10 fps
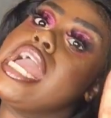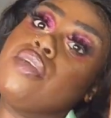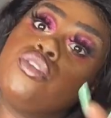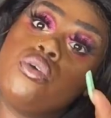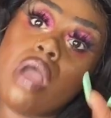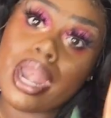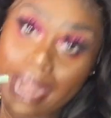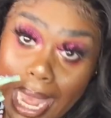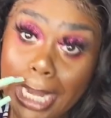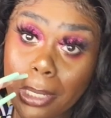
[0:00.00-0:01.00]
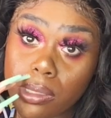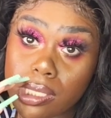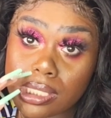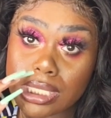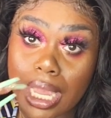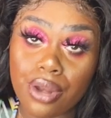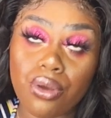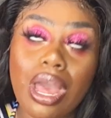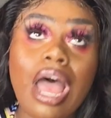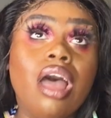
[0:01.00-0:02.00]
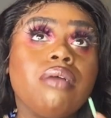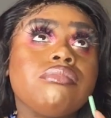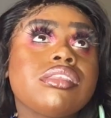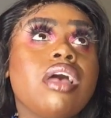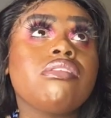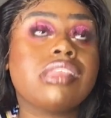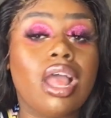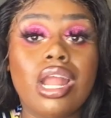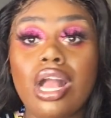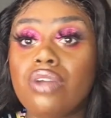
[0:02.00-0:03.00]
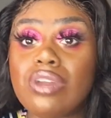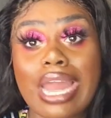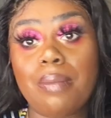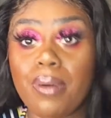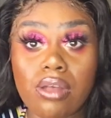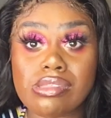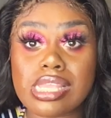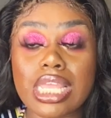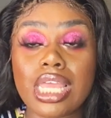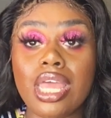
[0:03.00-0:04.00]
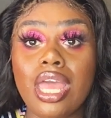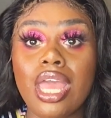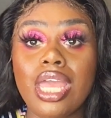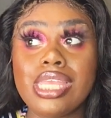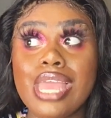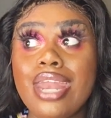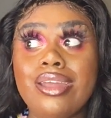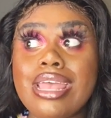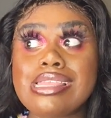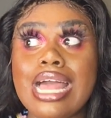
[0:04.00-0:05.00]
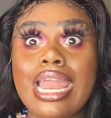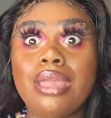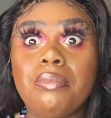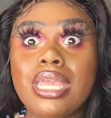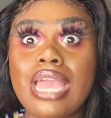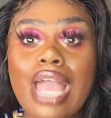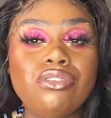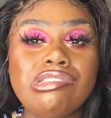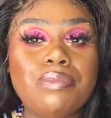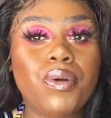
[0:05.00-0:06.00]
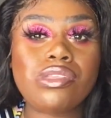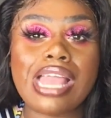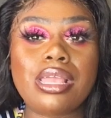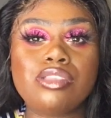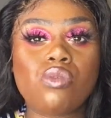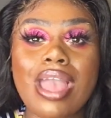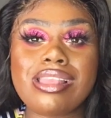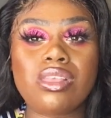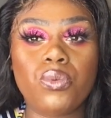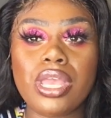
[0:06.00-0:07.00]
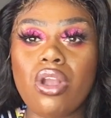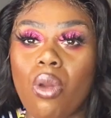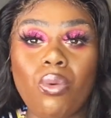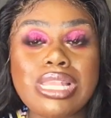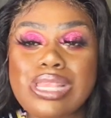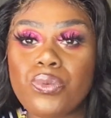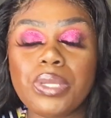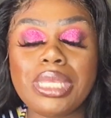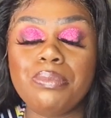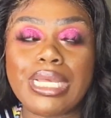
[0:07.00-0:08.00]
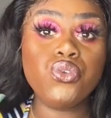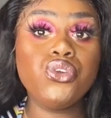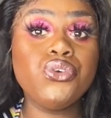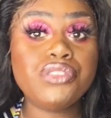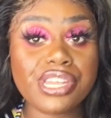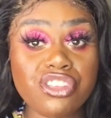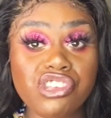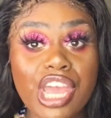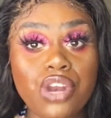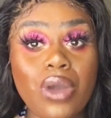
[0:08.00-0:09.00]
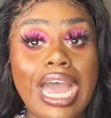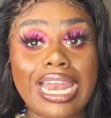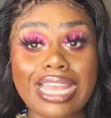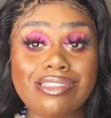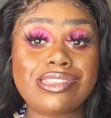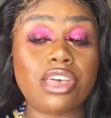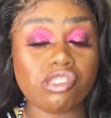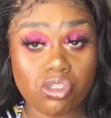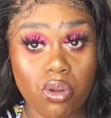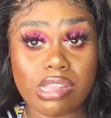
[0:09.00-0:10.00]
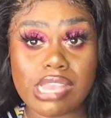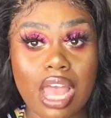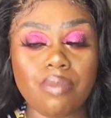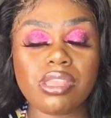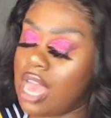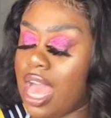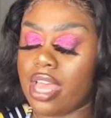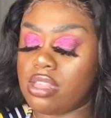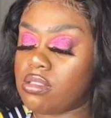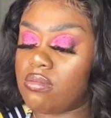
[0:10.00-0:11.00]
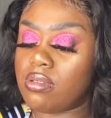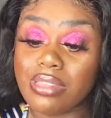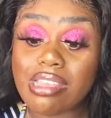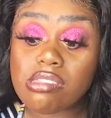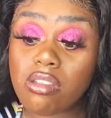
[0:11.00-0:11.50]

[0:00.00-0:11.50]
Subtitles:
if you are not new to the channel, I'm so sorry, y'all, for not posting. Y'all know that's not like me. I usually post like twice a week or once a week, but if you're new to the channel, I like to tell story times, guys. This